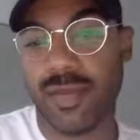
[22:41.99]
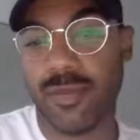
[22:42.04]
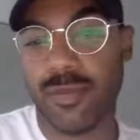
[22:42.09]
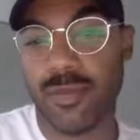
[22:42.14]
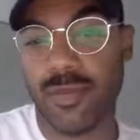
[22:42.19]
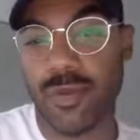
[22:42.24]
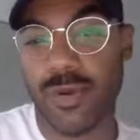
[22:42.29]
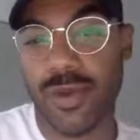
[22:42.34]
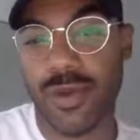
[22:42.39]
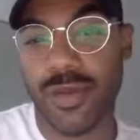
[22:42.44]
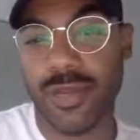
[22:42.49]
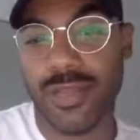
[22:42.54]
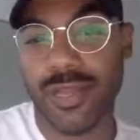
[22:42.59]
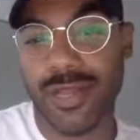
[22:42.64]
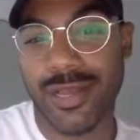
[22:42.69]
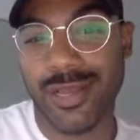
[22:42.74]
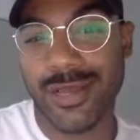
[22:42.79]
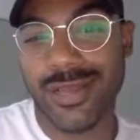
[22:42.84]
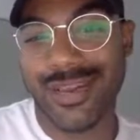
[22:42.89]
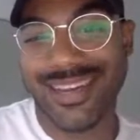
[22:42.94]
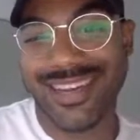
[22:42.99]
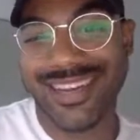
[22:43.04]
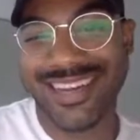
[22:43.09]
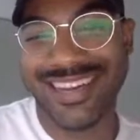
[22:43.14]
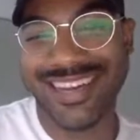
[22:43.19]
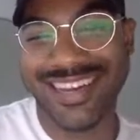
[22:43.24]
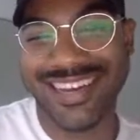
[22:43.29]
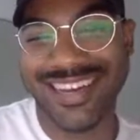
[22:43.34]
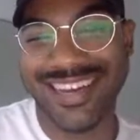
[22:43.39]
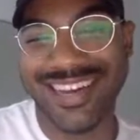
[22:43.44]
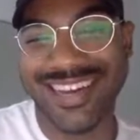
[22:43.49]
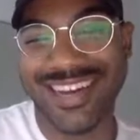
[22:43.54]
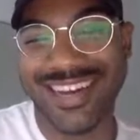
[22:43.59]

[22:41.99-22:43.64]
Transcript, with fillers: bop, right?